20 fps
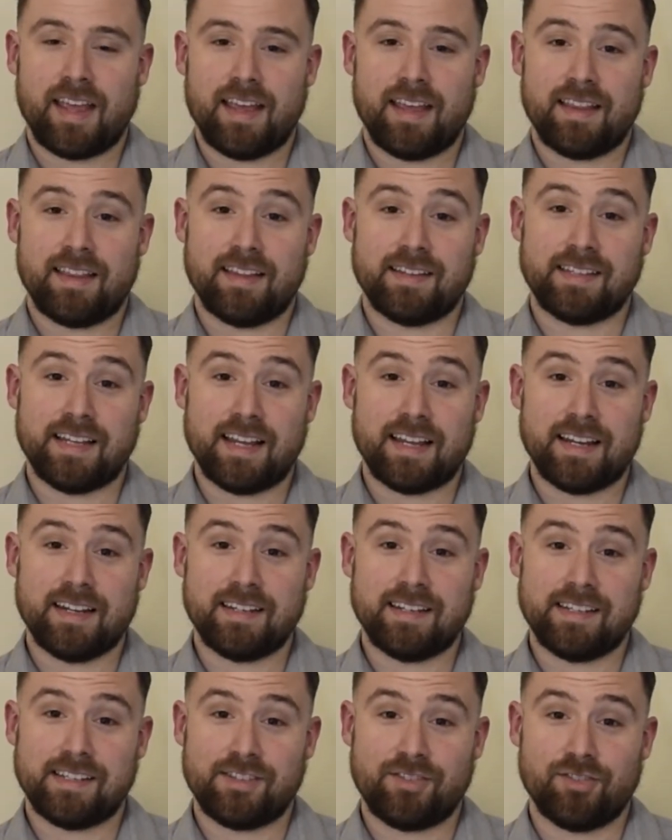The second
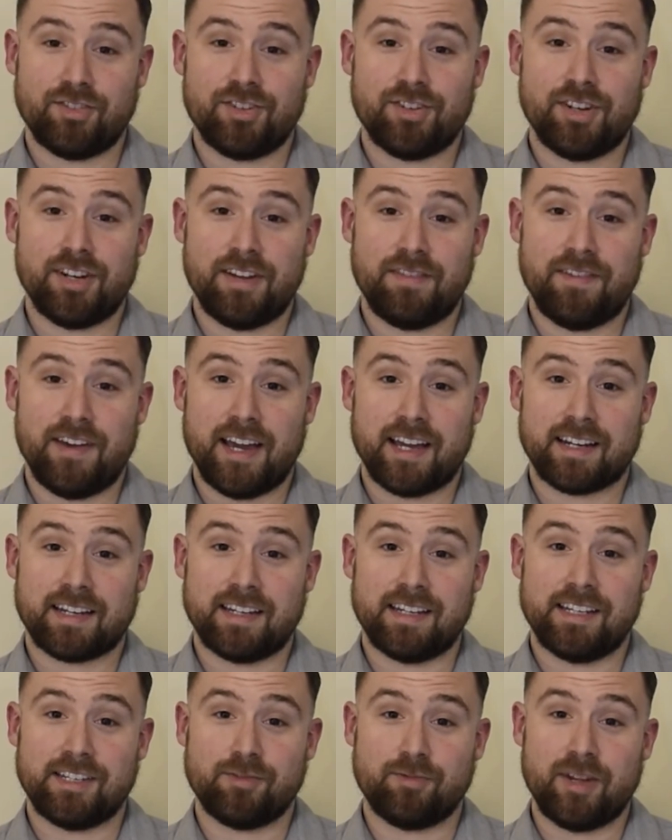distortion effect
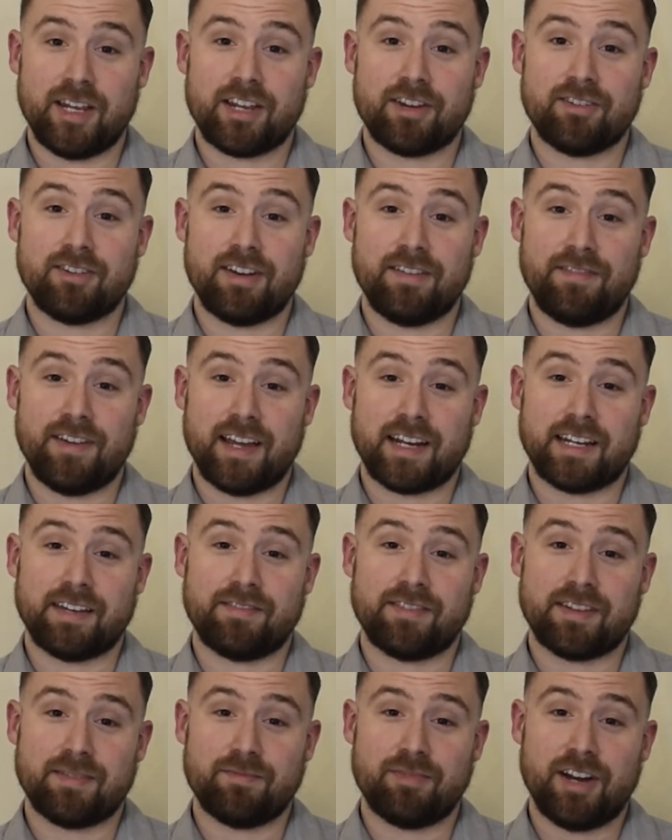is weaker
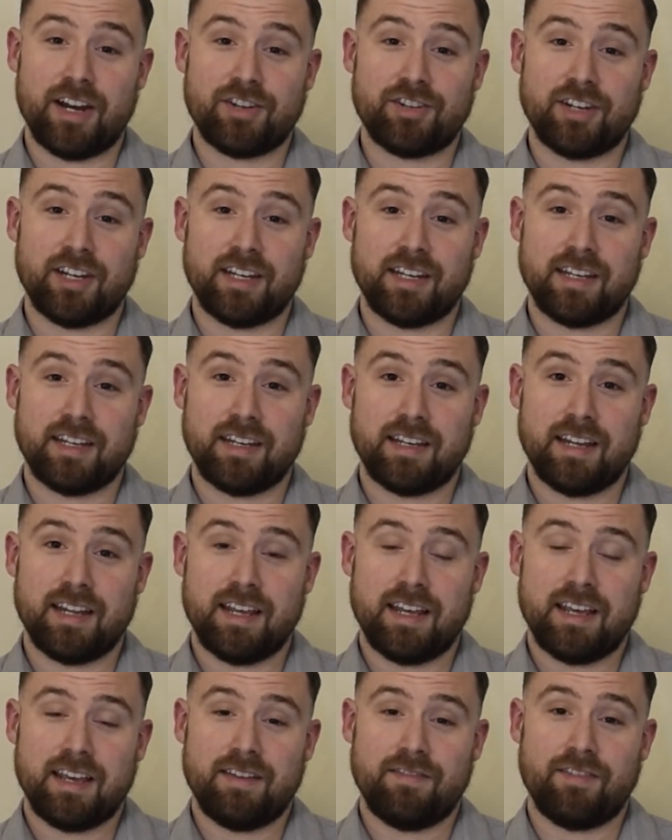effective compression.
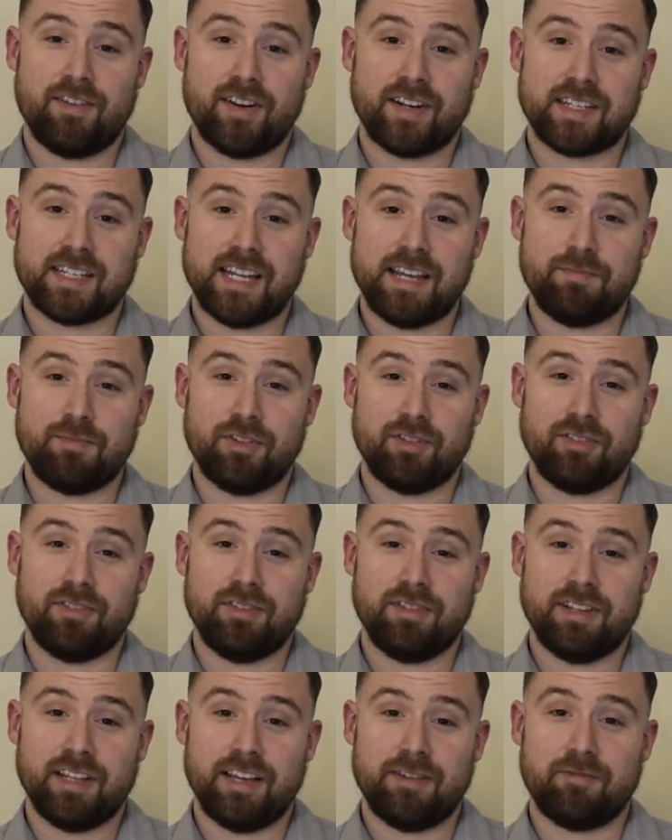For example,
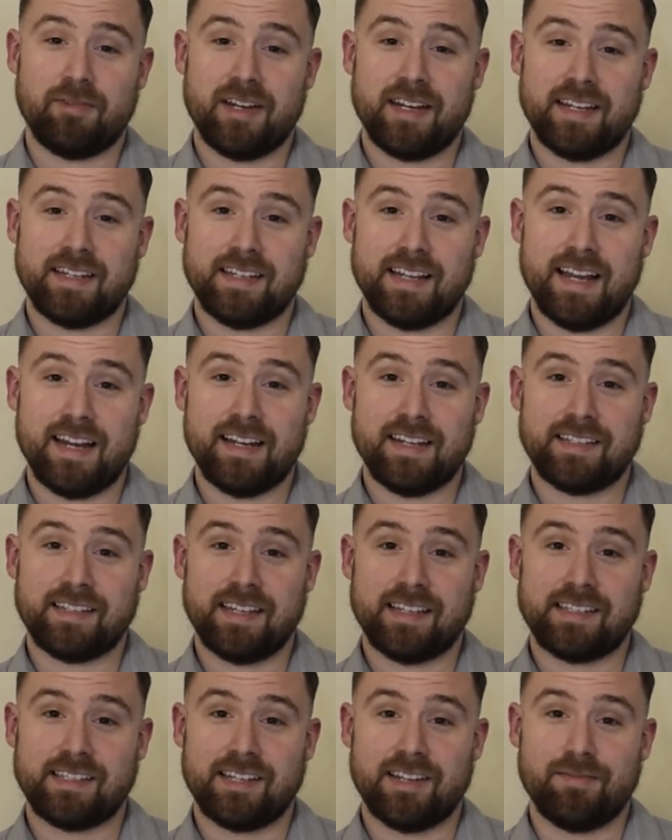if we design a
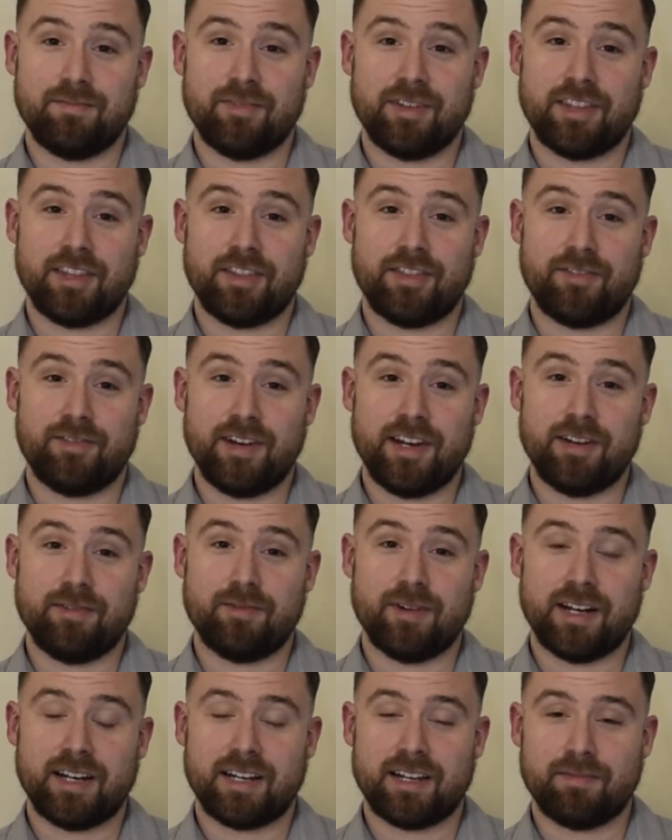system with a
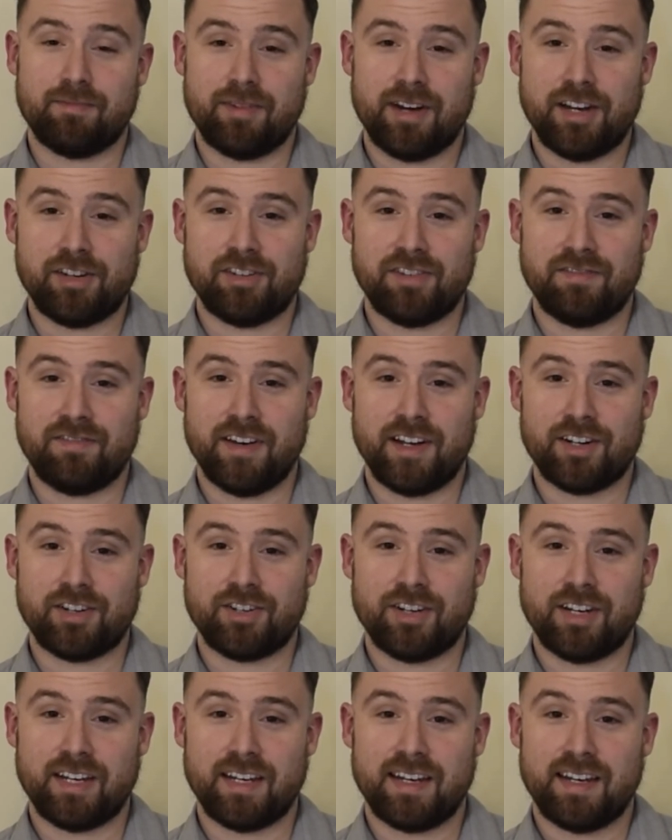3-to-1 compression
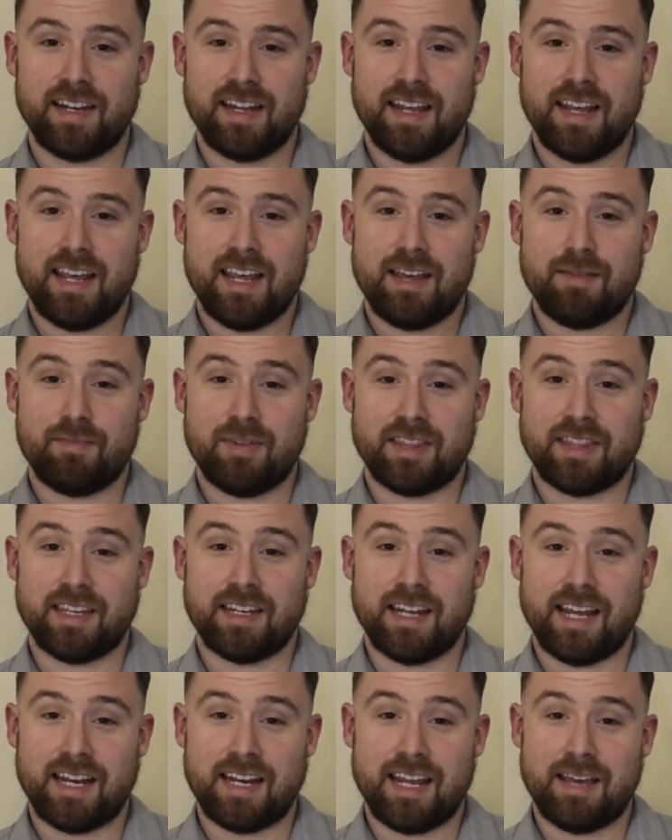function, but the
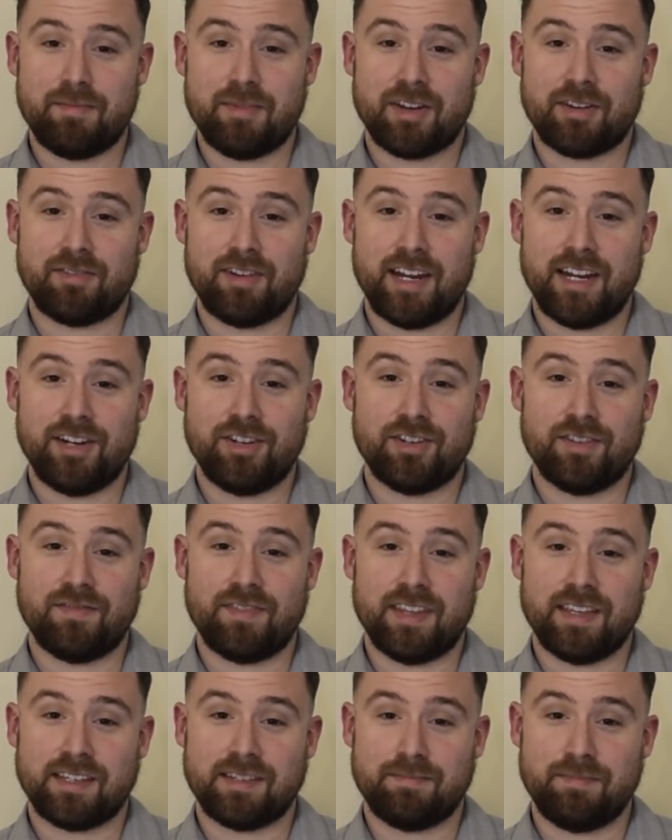dynamic range of
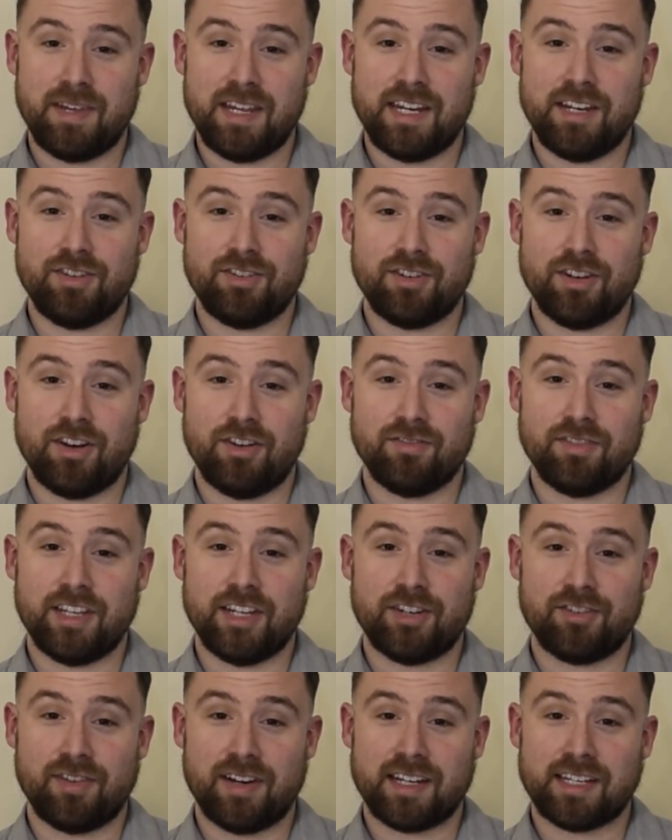the speech only
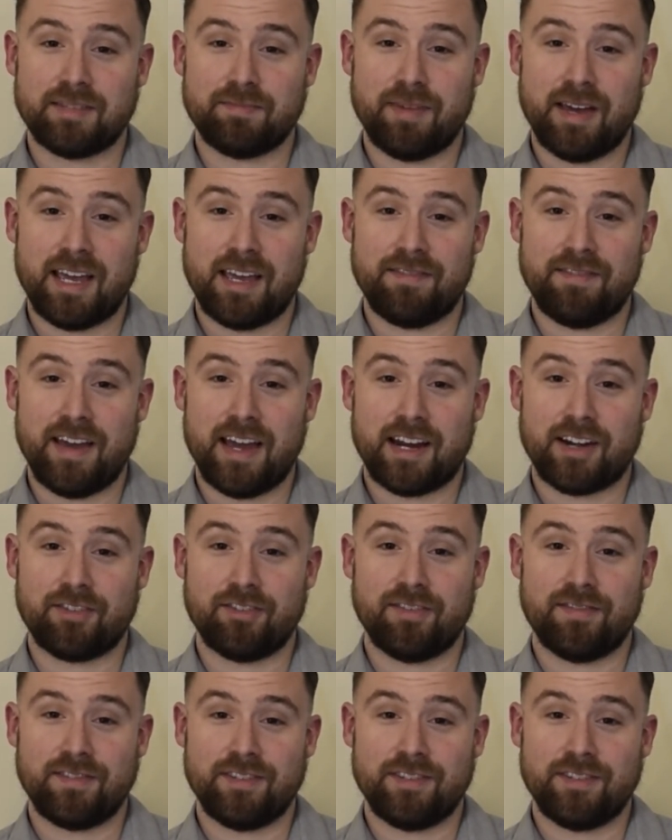shrinks by a factor of